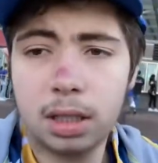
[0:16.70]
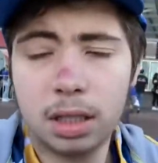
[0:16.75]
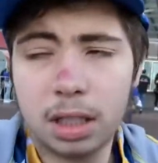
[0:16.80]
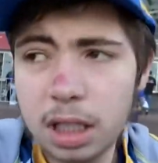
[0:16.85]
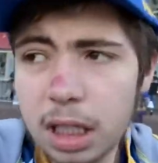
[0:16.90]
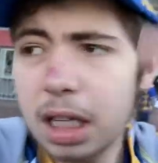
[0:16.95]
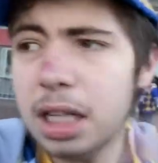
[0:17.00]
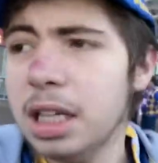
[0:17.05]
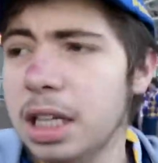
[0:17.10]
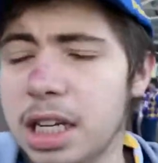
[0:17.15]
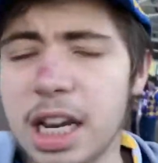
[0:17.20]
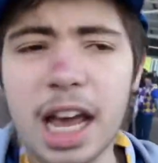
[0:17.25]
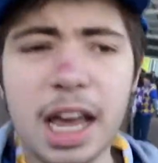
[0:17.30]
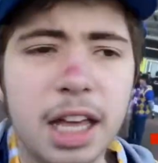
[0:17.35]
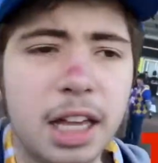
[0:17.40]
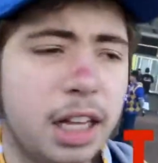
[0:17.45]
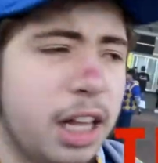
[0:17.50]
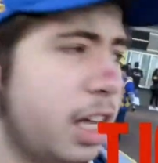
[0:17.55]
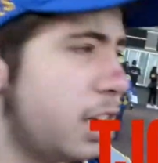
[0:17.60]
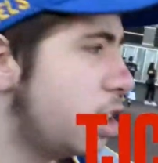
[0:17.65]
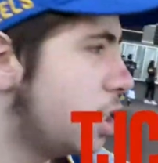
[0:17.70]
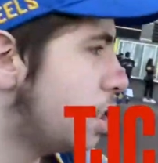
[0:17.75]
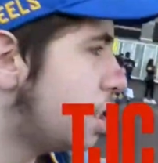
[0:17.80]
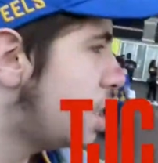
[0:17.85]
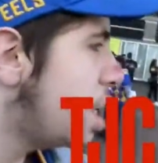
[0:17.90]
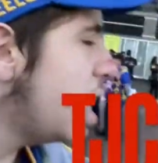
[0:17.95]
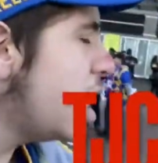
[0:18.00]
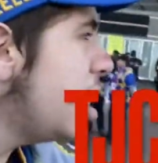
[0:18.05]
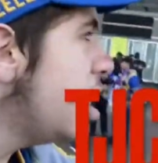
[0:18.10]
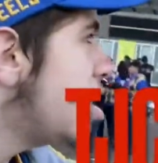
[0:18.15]
Good day, legends.
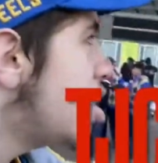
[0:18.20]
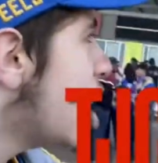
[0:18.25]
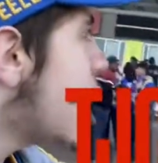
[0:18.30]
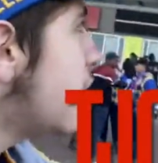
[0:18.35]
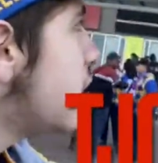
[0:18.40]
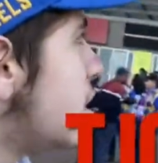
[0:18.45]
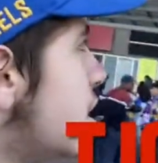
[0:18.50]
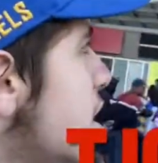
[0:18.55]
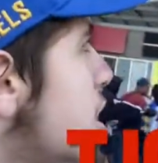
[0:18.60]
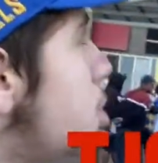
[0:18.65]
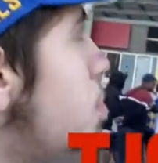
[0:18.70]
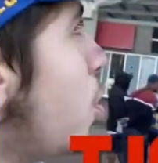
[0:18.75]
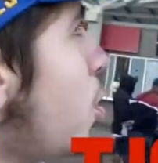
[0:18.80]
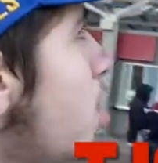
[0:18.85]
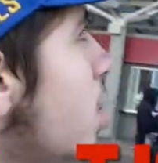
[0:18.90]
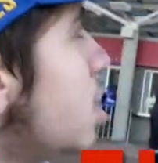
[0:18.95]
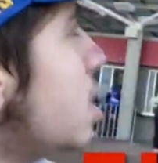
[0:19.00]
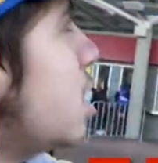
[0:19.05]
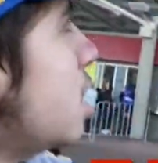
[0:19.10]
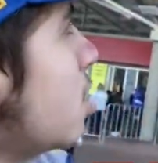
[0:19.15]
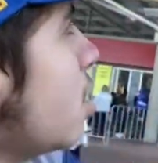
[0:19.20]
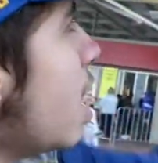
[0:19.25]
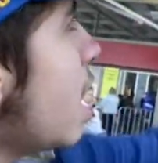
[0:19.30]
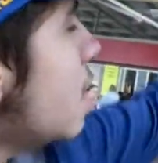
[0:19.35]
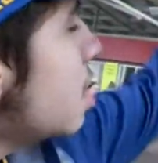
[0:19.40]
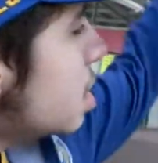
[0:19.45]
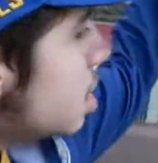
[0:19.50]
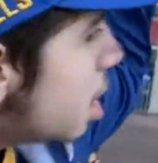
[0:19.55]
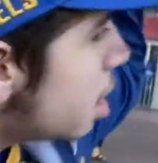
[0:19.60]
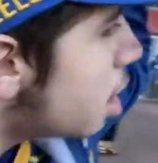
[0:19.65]
TJC Sports here
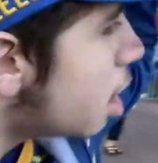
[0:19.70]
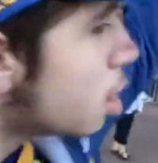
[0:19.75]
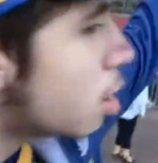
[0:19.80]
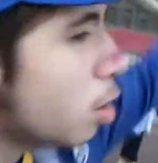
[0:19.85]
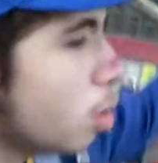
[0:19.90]
outside a